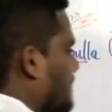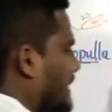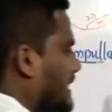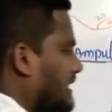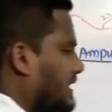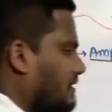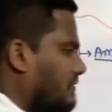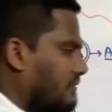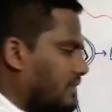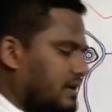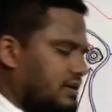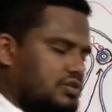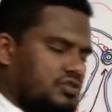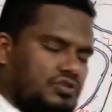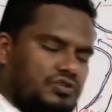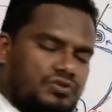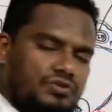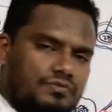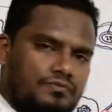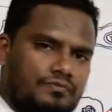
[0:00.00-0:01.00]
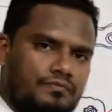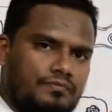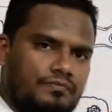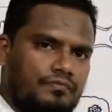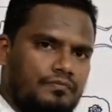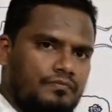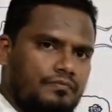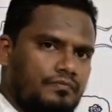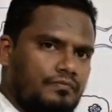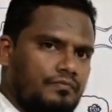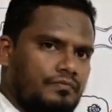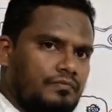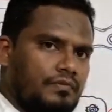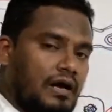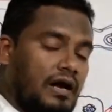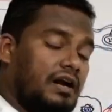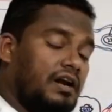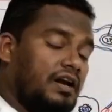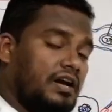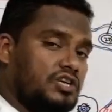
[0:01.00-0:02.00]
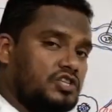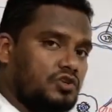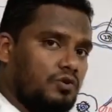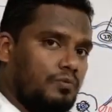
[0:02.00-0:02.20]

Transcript: my dear friends. Hundreds